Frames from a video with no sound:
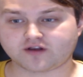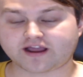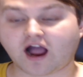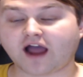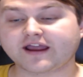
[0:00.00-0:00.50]

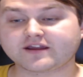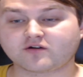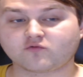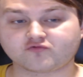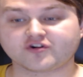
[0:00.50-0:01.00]
Like,
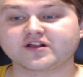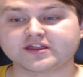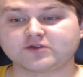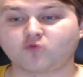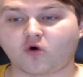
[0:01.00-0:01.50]
I
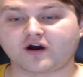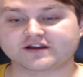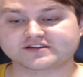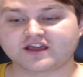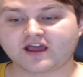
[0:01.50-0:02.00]
really
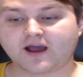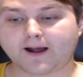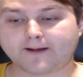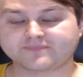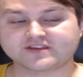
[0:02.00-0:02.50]
want
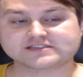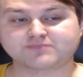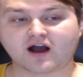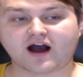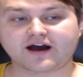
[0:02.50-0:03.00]
this
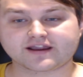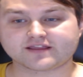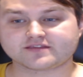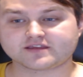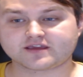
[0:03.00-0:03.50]
part
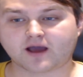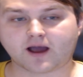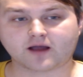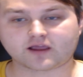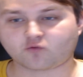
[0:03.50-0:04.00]
in the
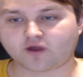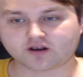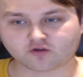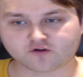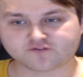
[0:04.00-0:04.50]

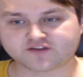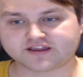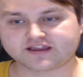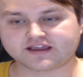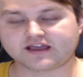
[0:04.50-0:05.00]
when
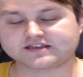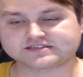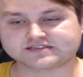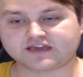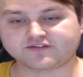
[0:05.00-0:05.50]
Luffy
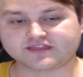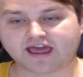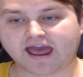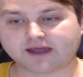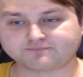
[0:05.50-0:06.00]
is given the
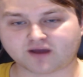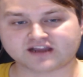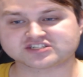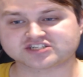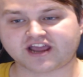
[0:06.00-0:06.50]
hat
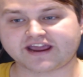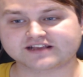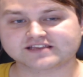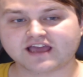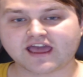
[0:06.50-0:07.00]
by
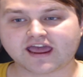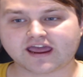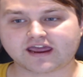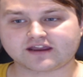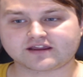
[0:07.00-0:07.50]
Shanks
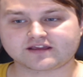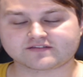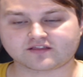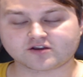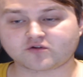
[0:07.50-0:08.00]
and
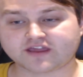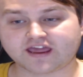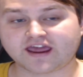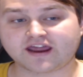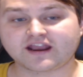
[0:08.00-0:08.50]
he's a little
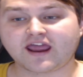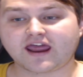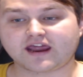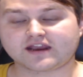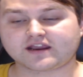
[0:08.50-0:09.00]
kid,
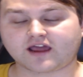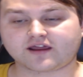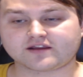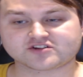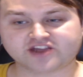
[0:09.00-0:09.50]

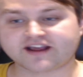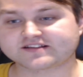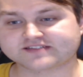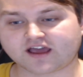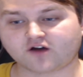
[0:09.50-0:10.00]
and
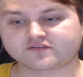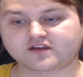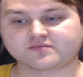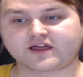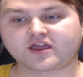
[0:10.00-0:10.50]
Shanks tells
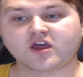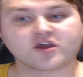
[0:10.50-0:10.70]
him, like,